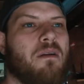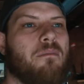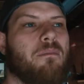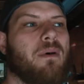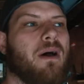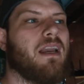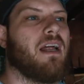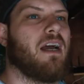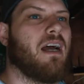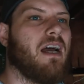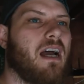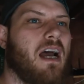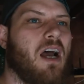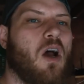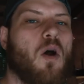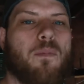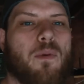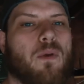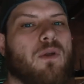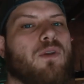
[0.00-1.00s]
But uh, I
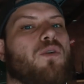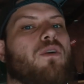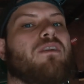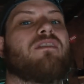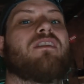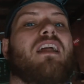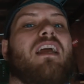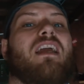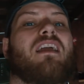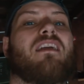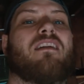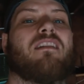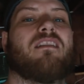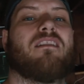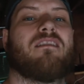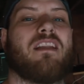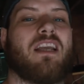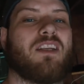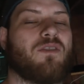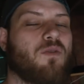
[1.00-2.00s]
hope you enjoyed today.
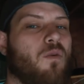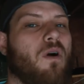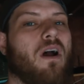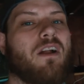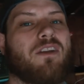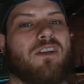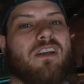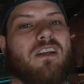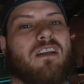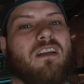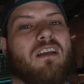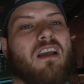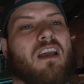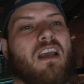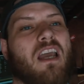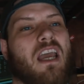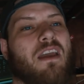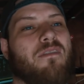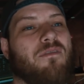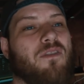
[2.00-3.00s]
Thanks for watching.
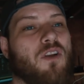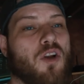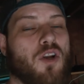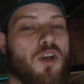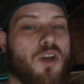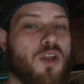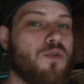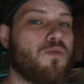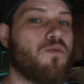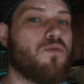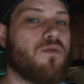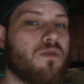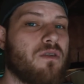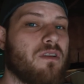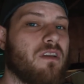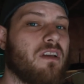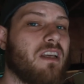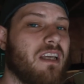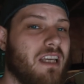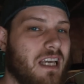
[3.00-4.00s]
If you're new,
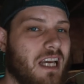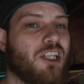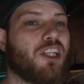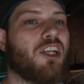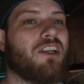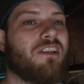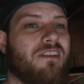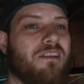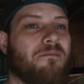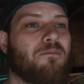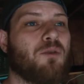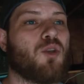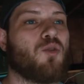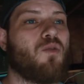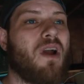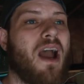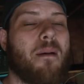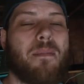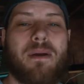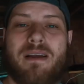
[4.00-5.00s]
you should
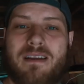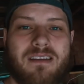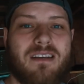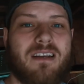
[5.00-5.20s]
subscribe.